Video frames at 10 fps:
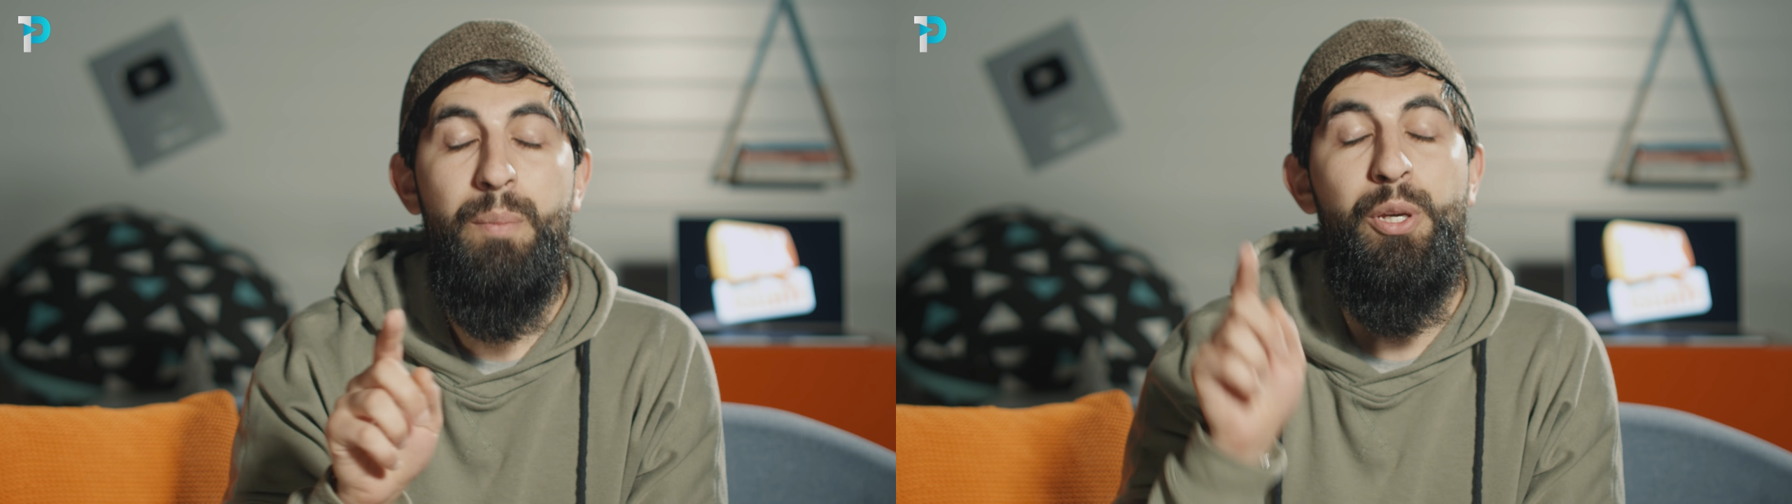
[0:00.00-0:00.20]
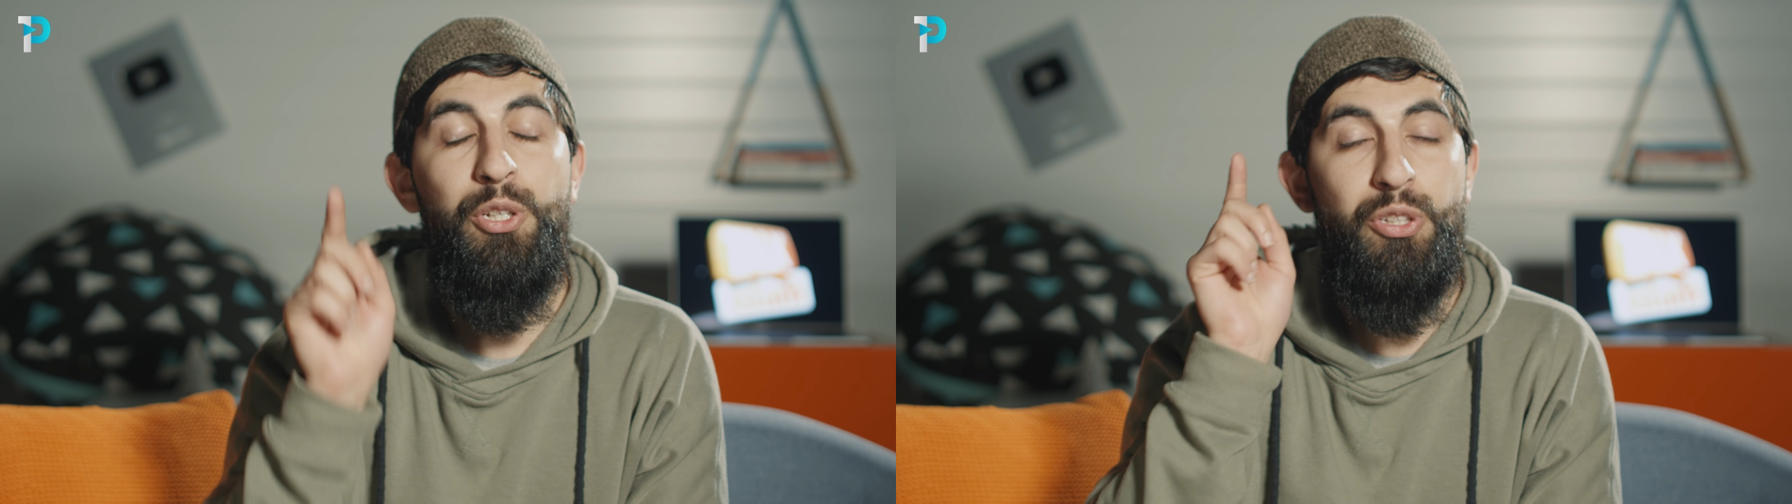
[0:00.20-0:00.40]

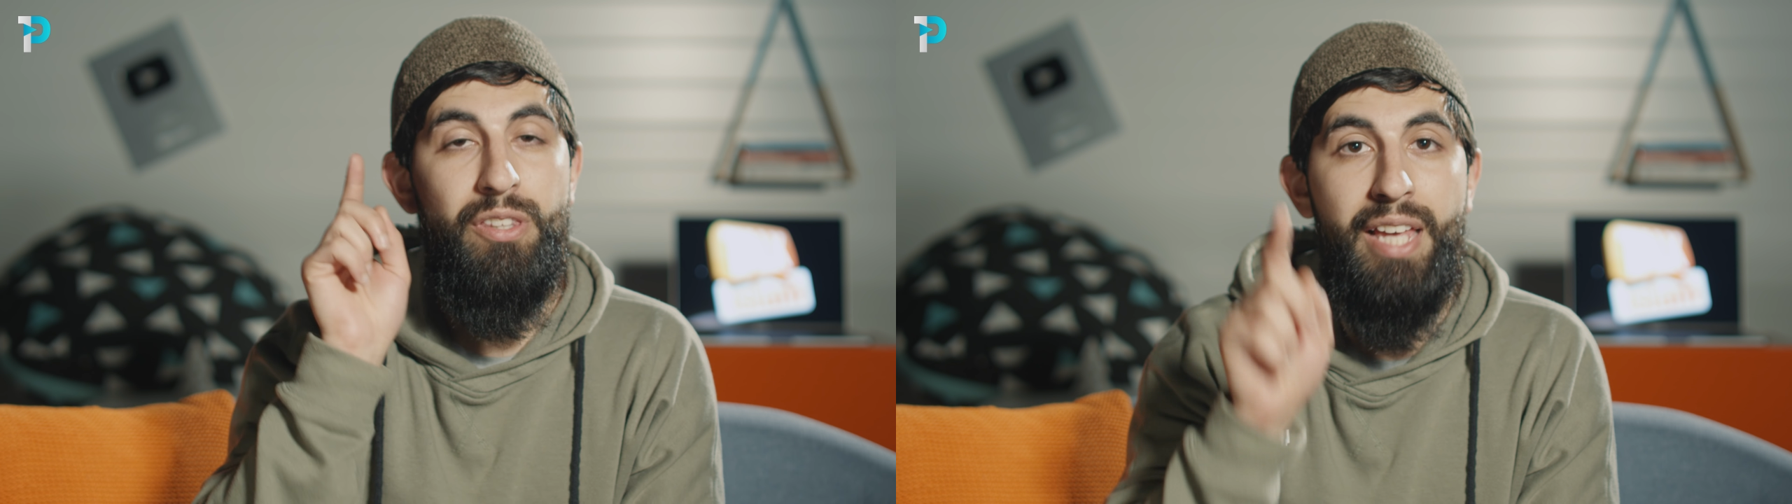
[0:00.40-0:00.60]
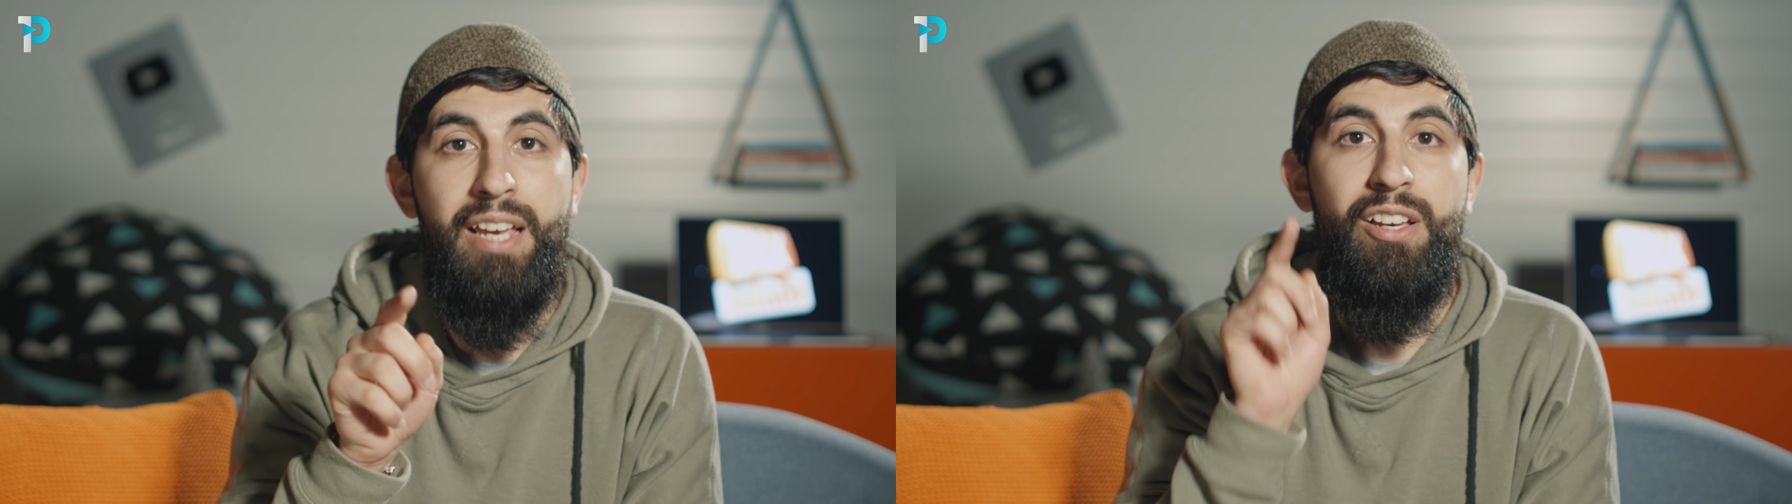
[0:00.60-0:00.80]
but you should
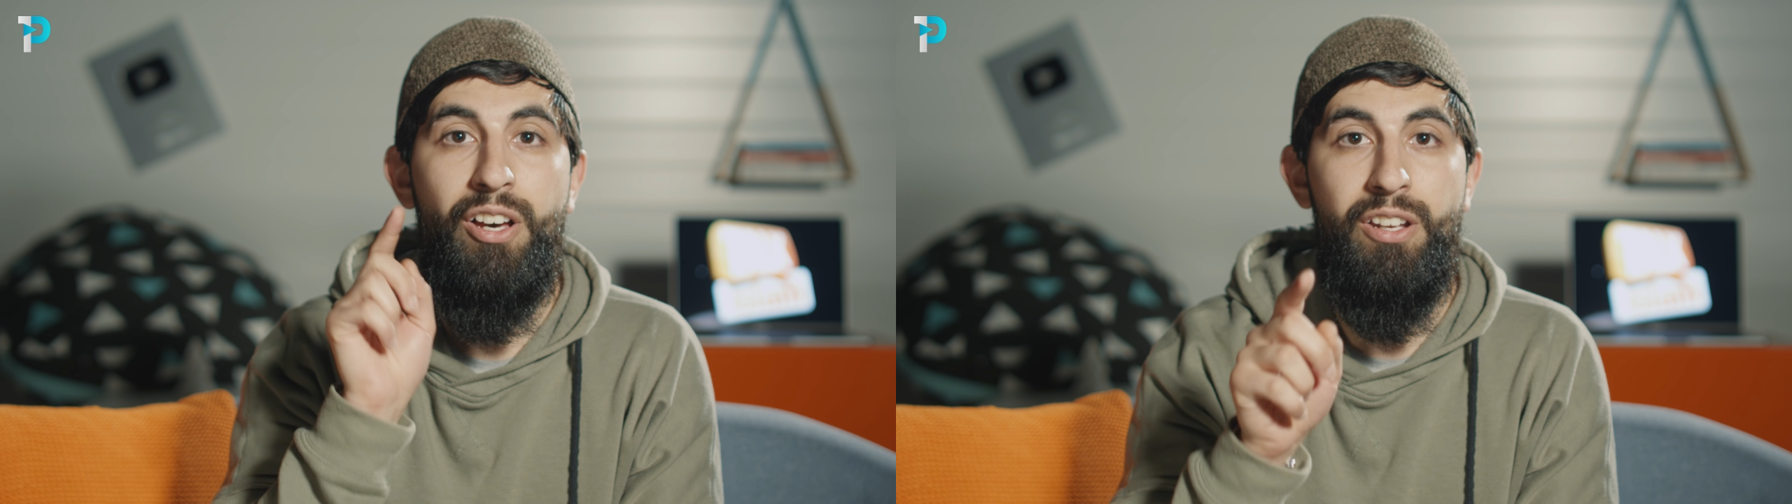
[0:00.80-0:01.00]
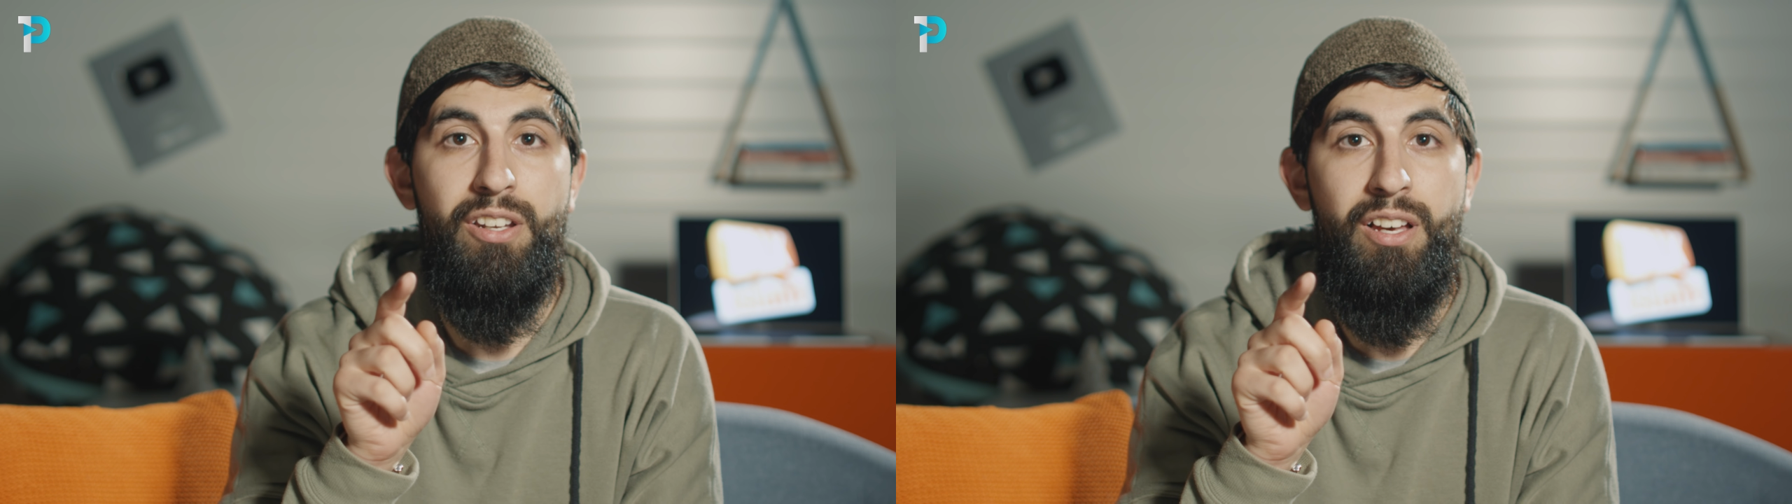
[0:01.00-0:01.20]
thank
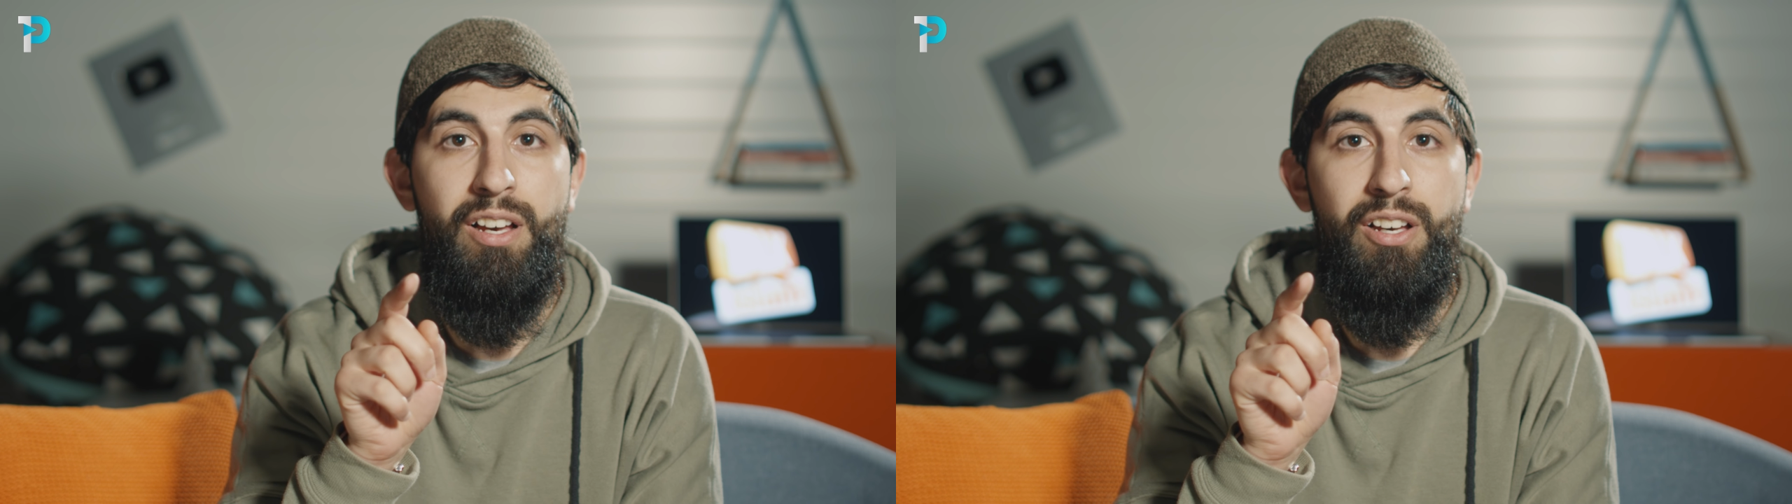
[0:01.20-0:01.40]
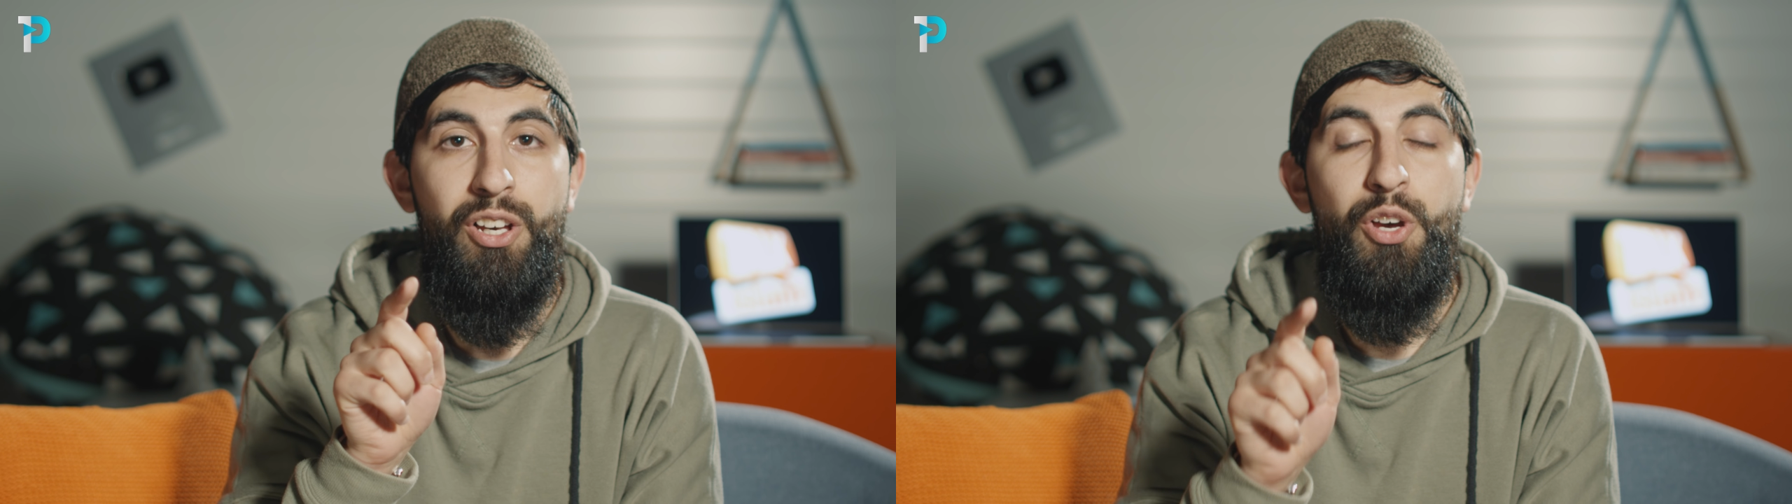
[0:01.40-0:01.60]
Allah